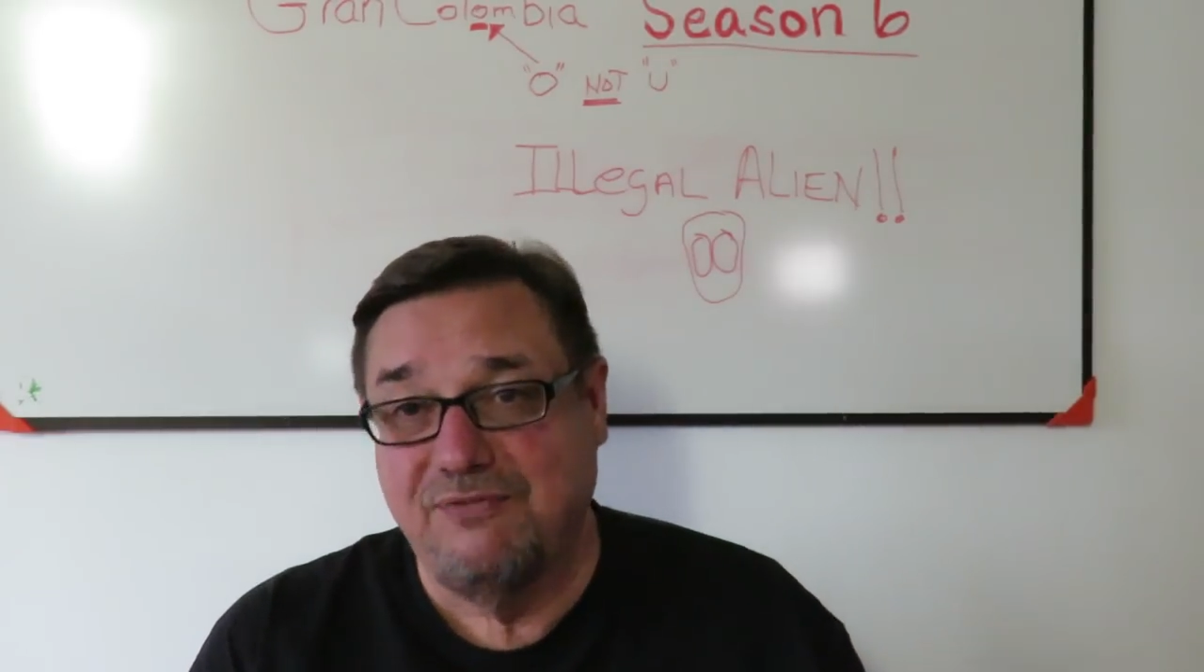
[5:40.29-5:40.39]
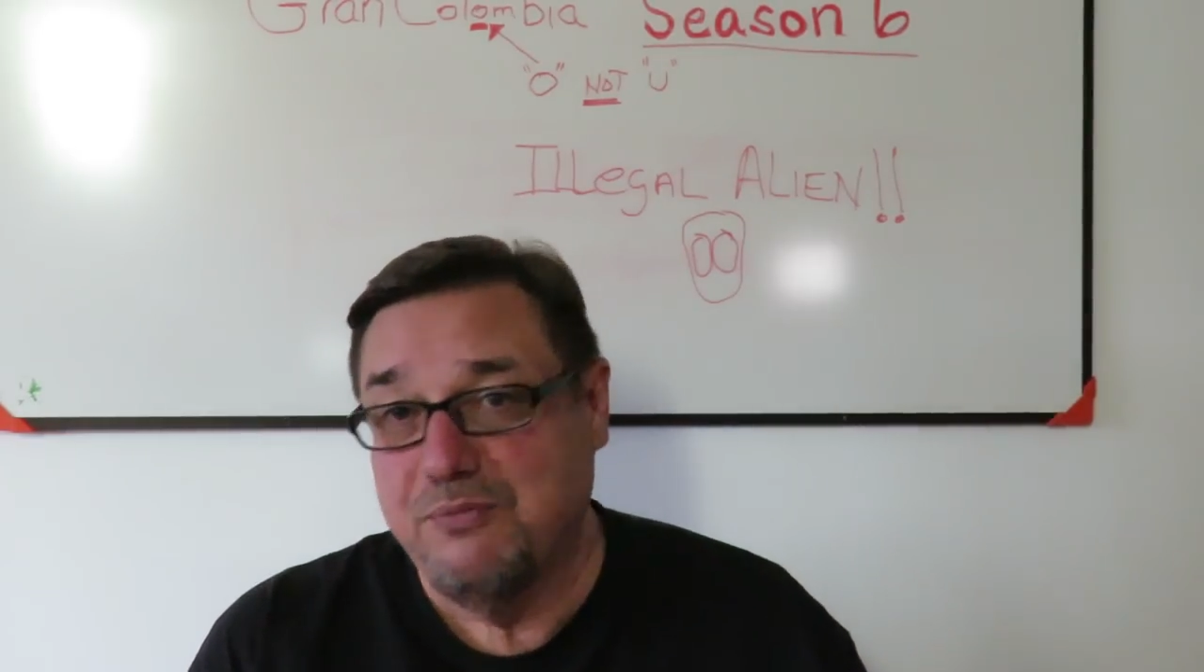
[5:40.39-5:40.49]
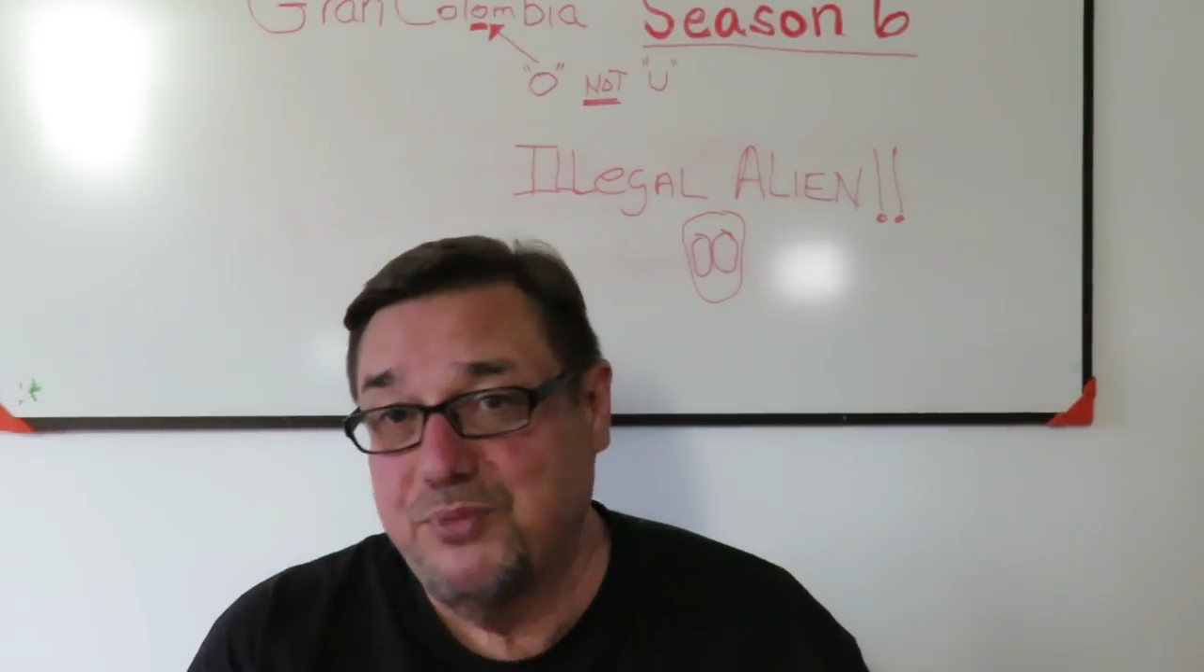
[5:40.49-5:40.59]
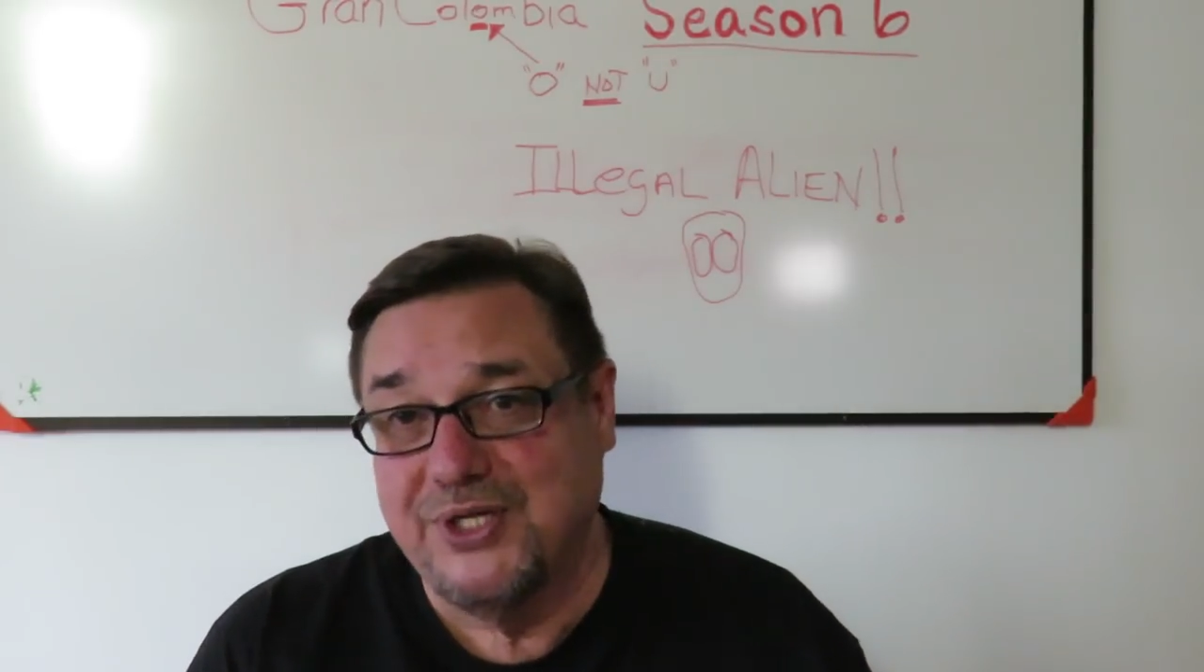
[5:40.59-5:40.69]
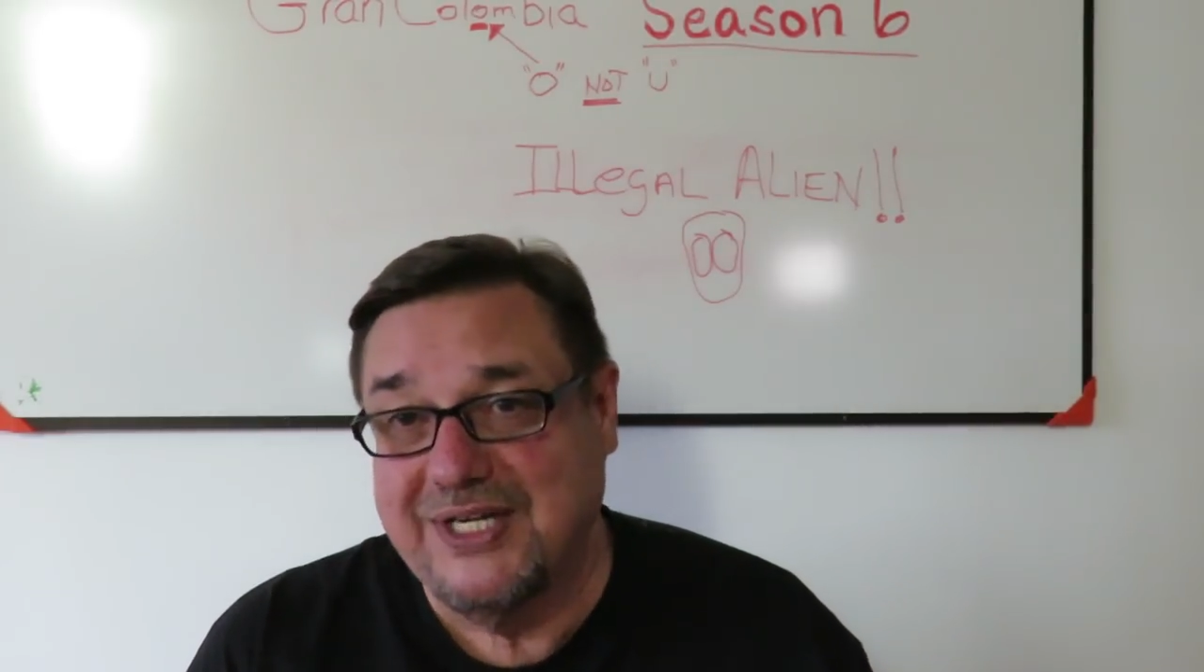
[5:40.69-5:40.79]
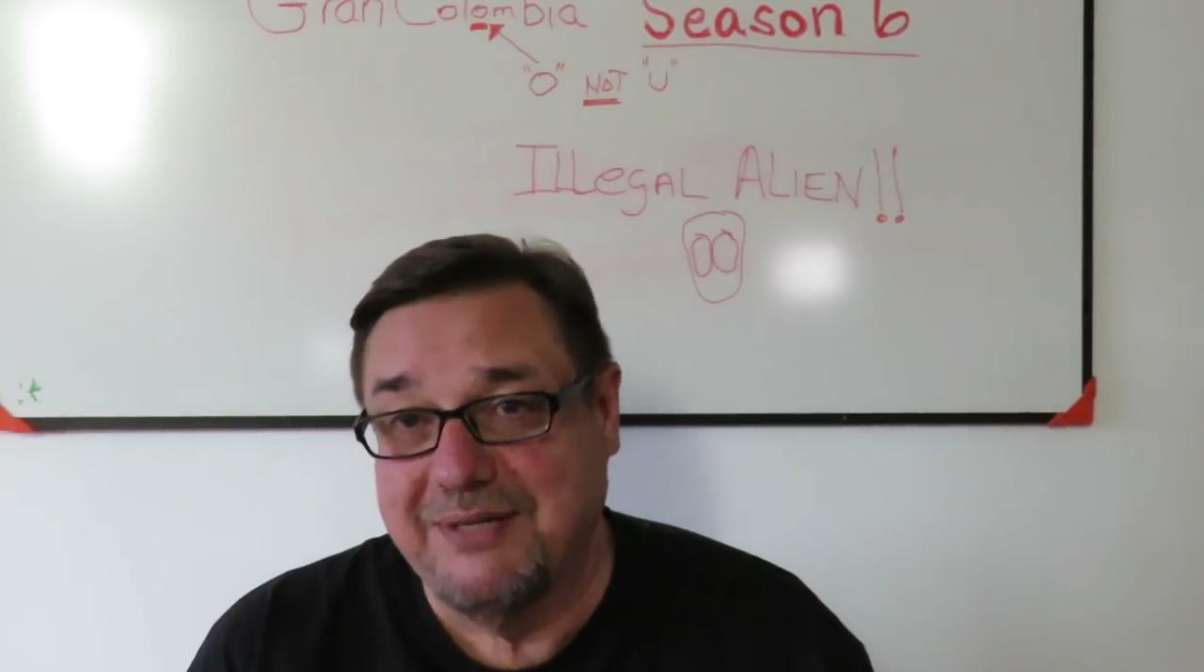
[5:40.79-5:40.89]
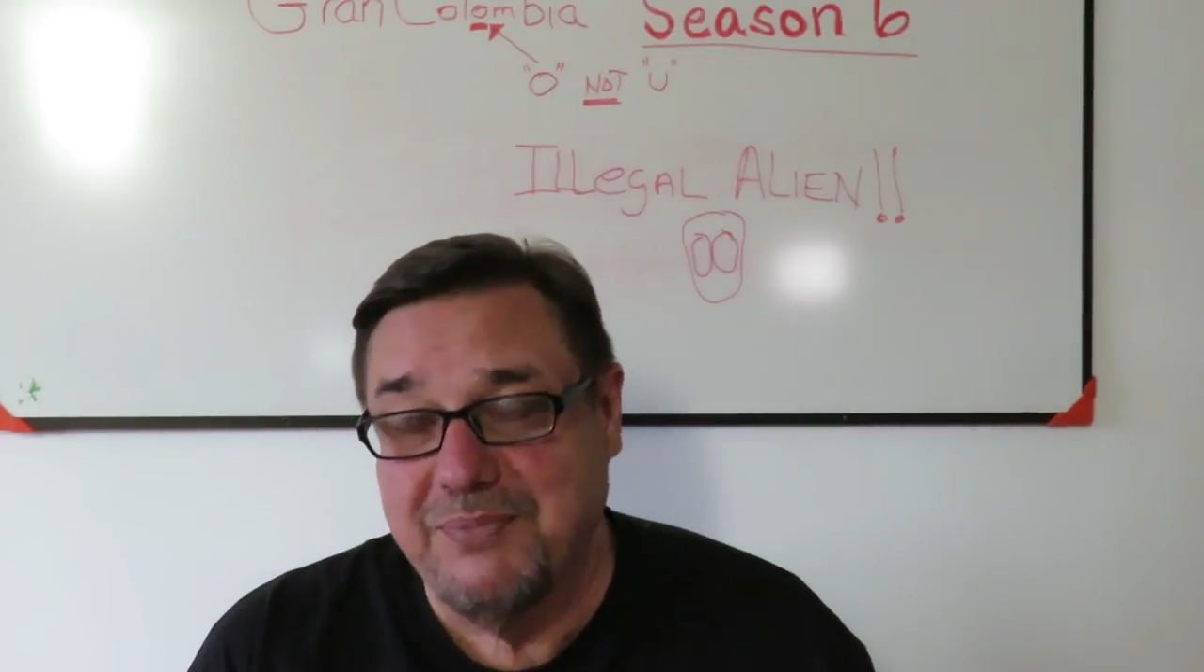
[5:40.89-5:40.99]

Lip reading: for booking,